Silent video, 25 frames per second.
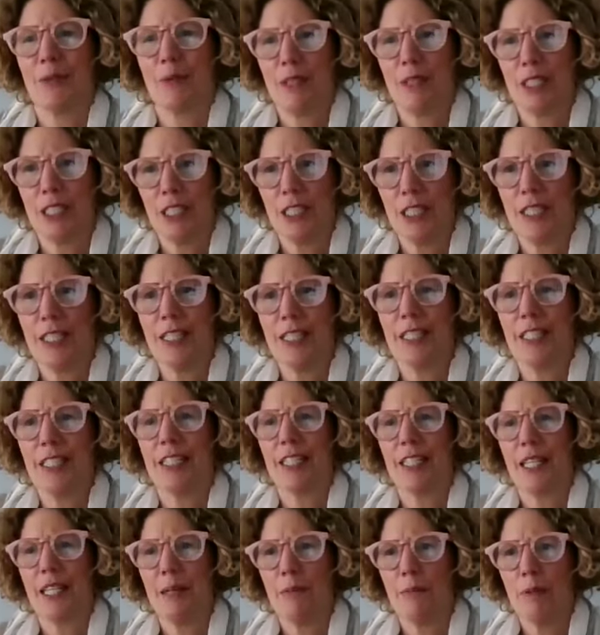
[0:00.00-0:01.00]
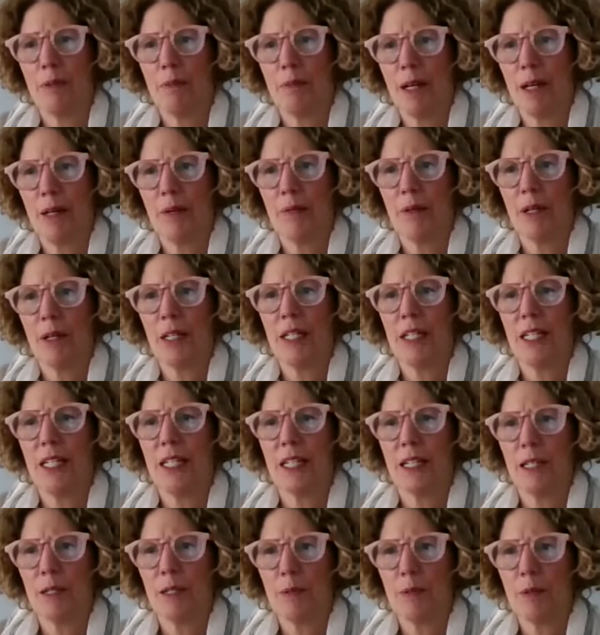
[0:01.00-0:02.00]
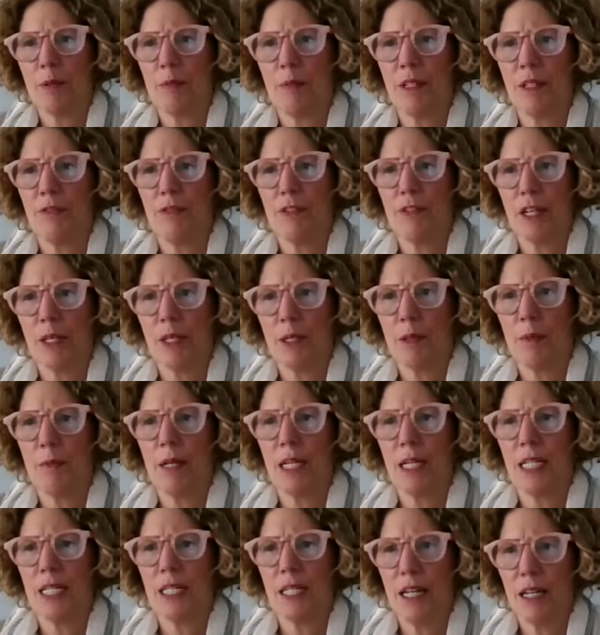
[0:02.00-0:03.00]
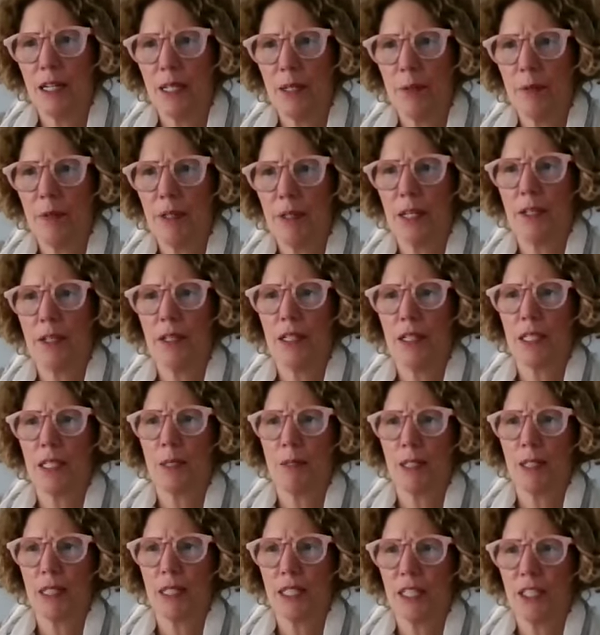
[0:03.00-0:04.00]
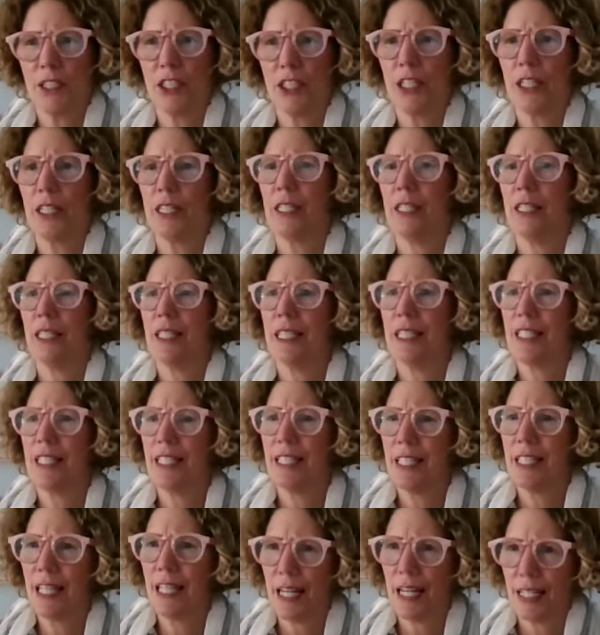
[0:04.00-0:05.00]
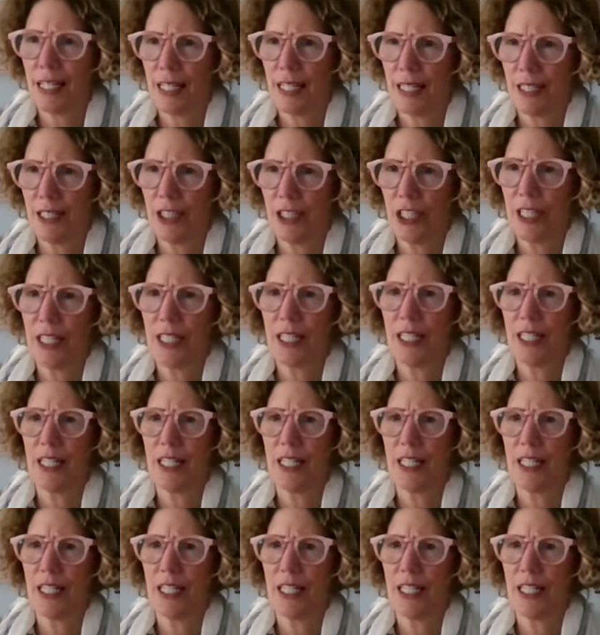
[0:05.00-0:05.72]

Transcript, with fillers: which it, eh, keep in mind when it, it, helps me to value my time without expectation. Yes, just